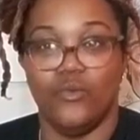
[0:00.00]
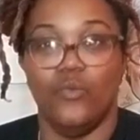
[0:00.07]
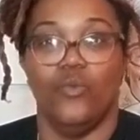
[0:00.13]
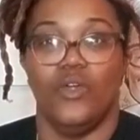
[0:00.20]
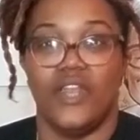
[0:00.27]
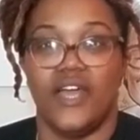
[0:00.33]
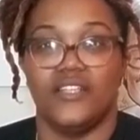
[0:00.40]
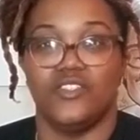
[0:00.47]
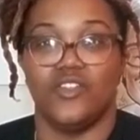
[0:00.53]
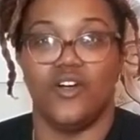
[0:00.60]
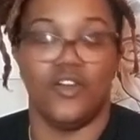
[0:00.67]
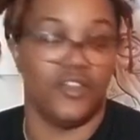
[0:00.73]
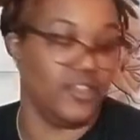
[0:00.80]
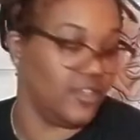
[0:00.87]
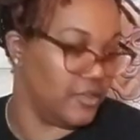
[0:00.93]
when I
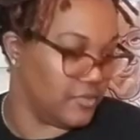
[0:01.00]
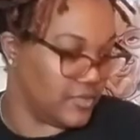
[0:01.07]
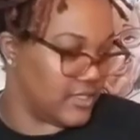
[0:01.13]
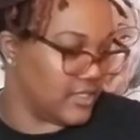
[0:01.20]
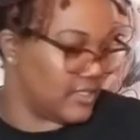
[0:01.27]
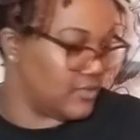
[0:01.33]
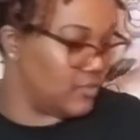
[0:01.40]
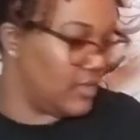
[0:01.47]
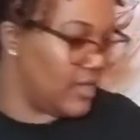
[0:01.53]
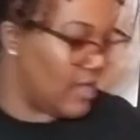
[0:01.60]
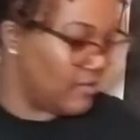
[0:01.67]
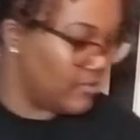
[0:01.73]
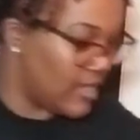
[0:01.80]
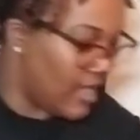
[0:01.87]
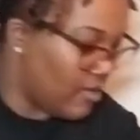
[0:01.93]
start to use this. We
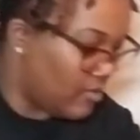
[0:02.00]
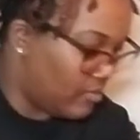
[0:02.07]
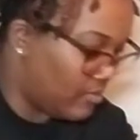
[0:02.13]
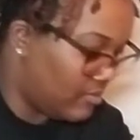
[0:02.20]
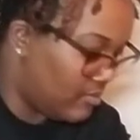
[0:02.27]
don't know.